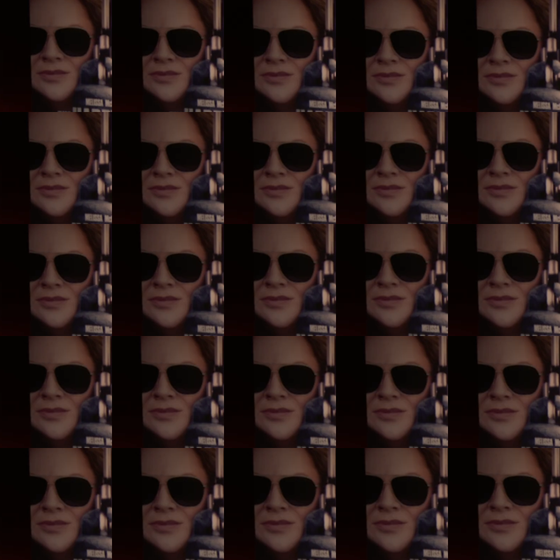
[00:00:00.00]

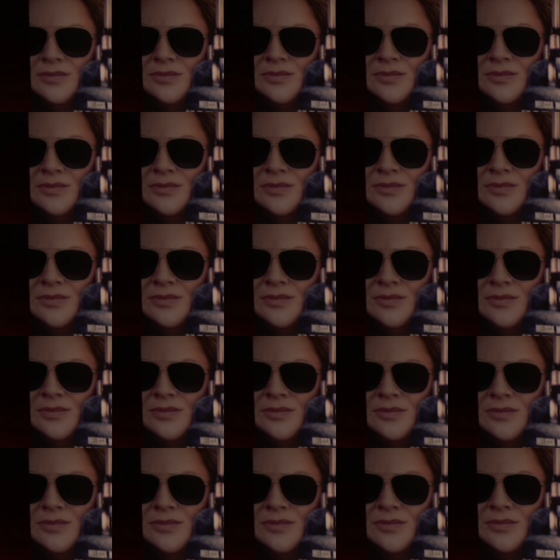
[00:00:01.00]

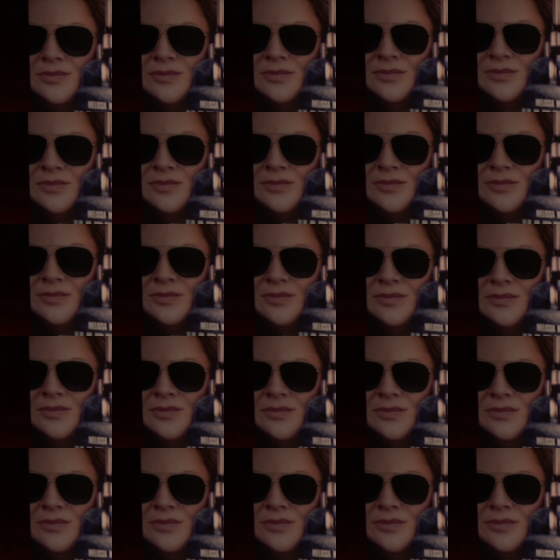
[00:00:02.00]

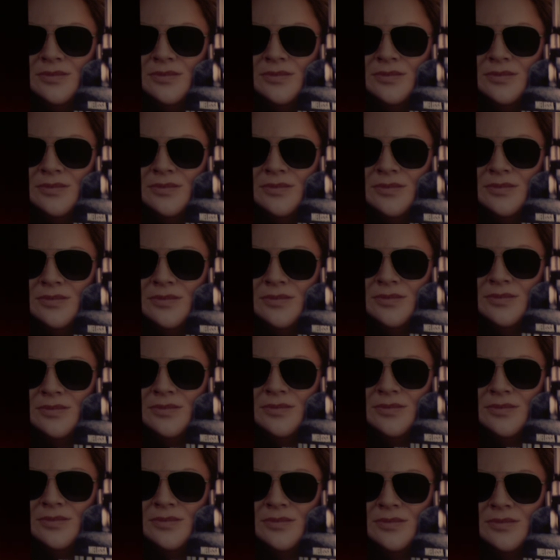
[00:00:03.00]

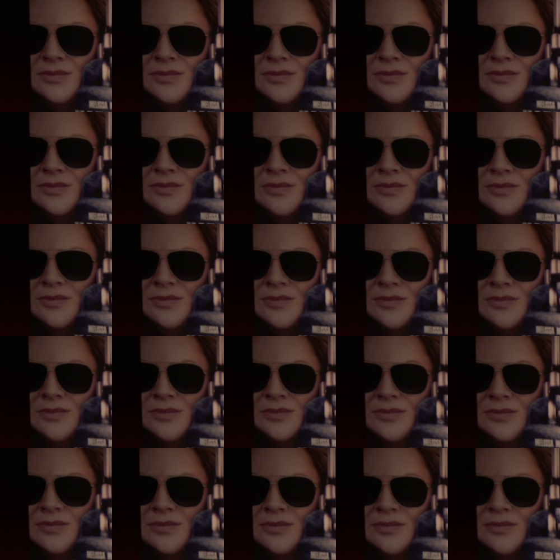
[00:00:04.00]

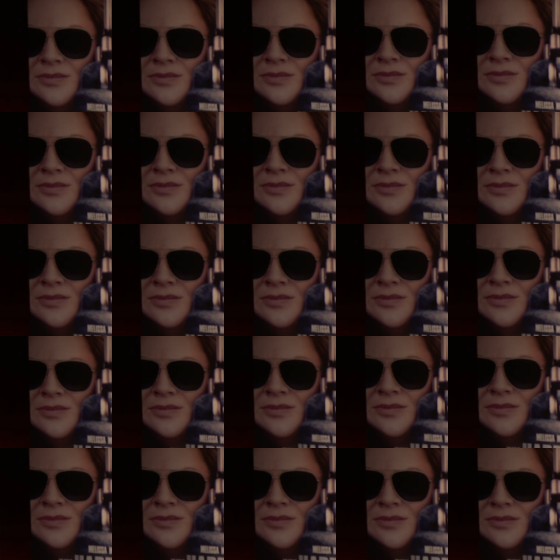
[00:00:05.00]

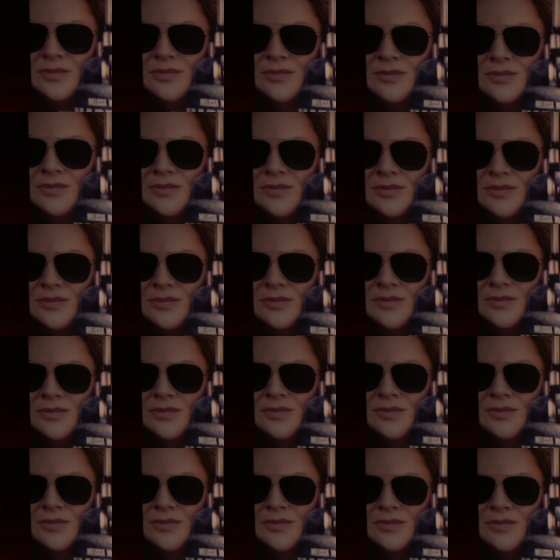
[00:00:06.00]

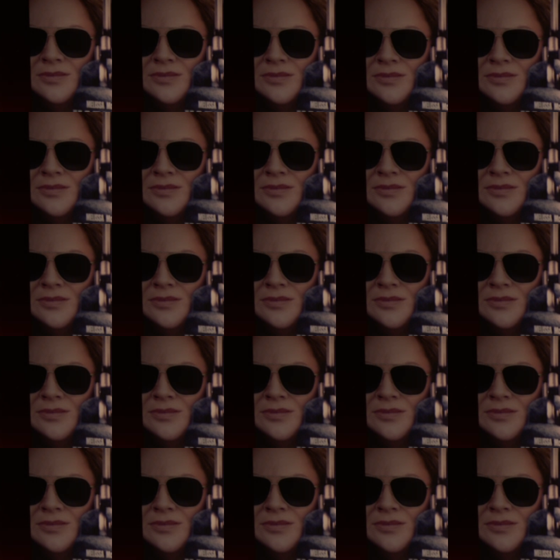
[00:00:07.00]
This person isn't speaking.